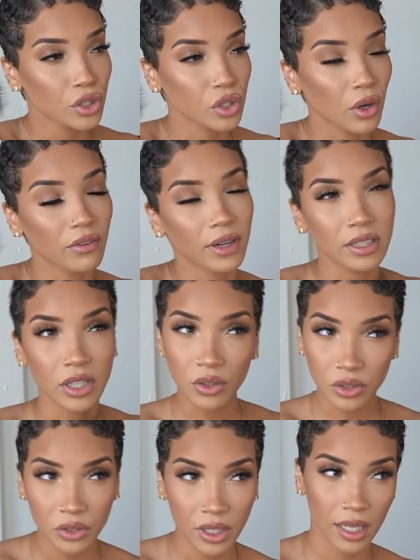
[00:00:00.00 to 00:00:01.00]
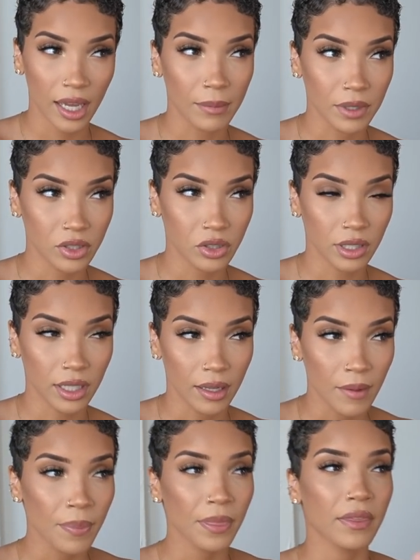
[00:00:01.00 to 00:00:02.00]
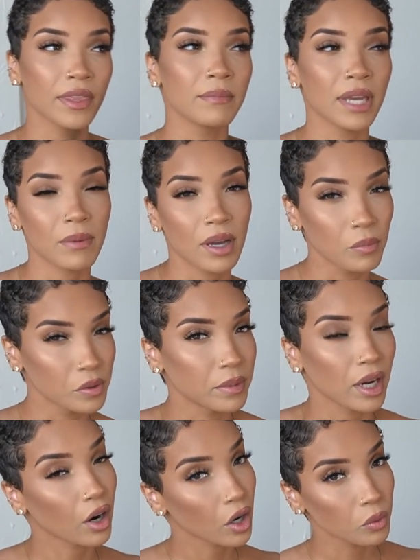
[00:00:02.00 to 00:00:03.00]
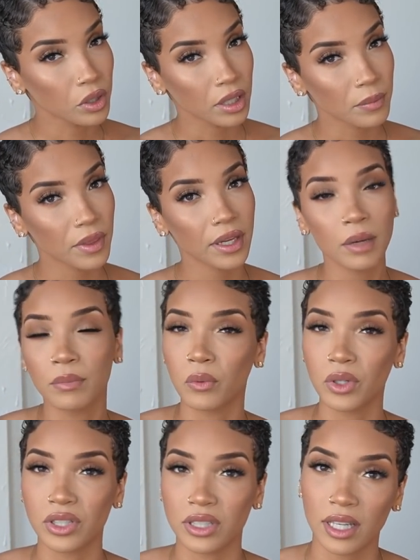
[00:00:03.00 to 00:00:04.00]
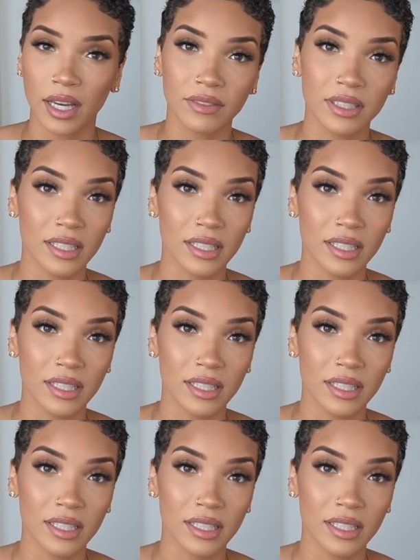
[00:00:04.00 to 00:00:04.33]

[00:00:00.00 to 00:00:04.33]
So if I don't do the cabinetry, then maybe I'll put my artwork up there, but we just have